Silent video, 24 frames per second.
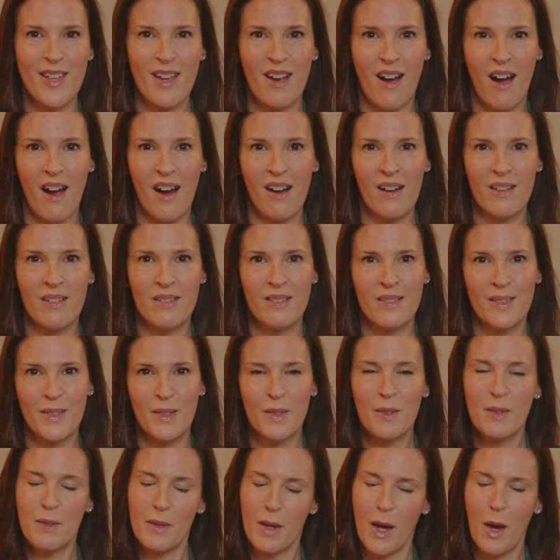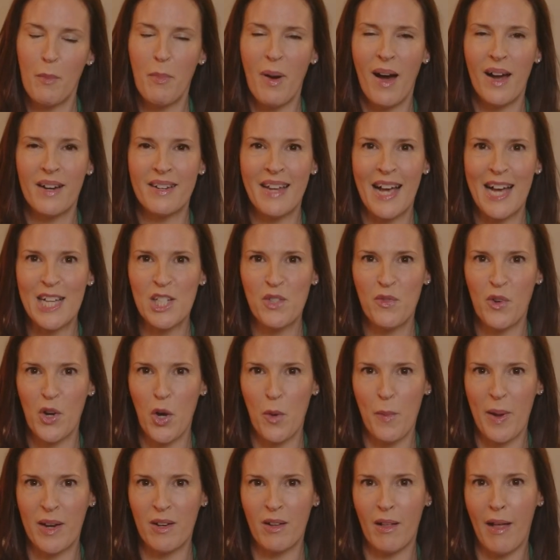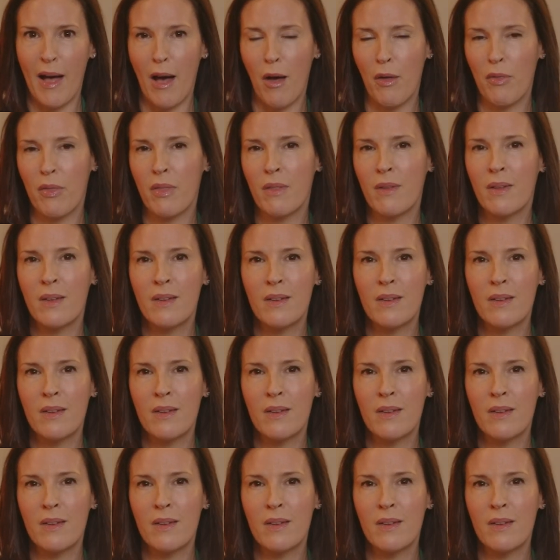Carr, a podcast for your mental health.